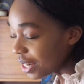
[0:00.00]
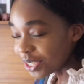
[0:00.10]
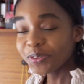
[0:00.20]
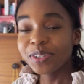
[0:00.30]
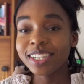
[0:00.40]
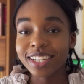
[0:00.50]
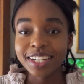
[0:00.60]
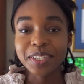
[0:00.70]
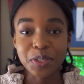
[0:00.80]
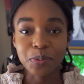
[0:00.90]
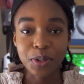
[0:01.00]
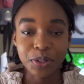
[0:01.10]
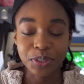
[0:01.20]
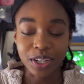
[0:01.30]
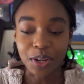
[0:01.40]
actually really getting into
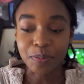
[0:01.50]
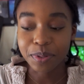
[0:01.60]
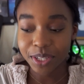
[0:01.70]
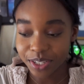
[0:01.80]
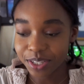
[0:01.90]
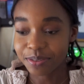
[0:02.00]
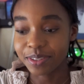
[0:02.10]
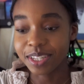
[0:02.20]
poetry a lot because of